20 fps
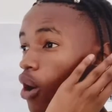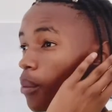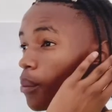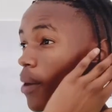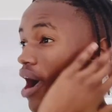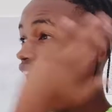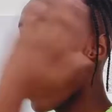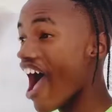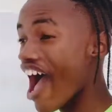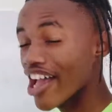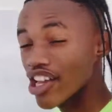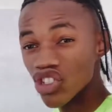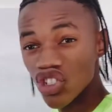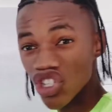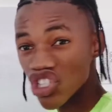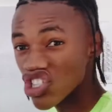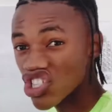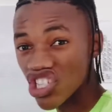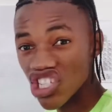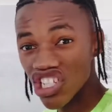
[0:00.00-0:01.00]

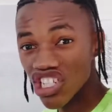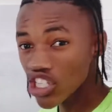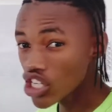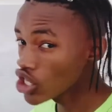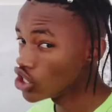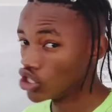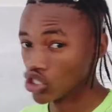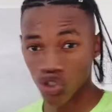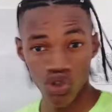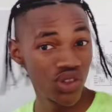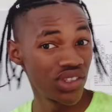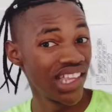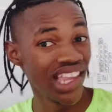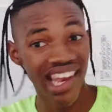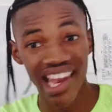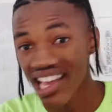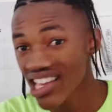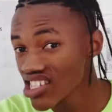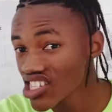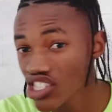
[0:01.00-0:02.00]
hydrogen to the
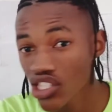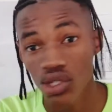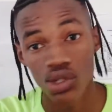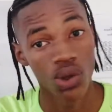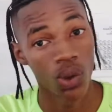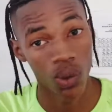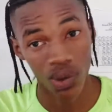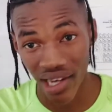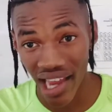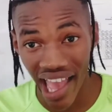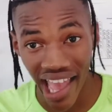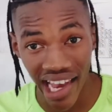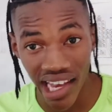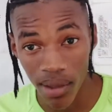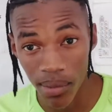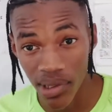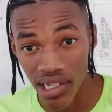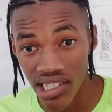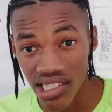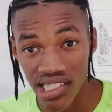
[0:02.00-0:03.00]
last known
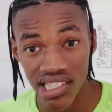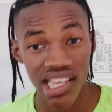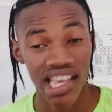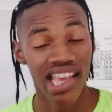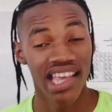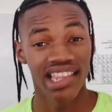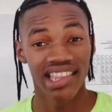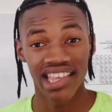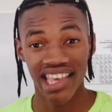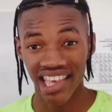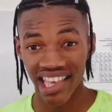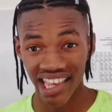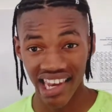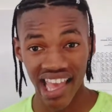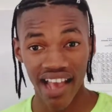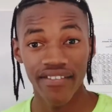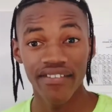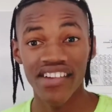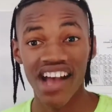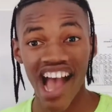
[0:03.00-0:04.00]
element. They can
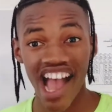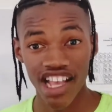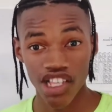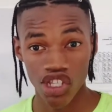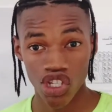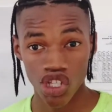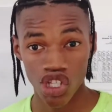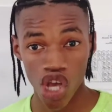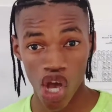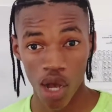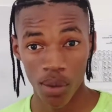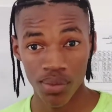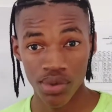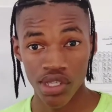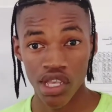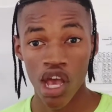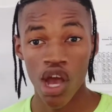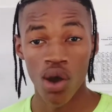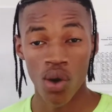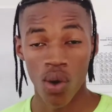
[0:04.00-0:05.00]
have isotopes,
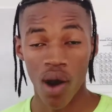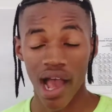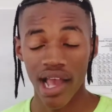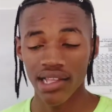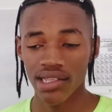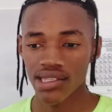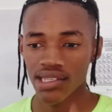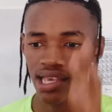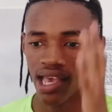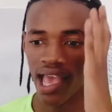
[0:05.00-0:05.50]
right?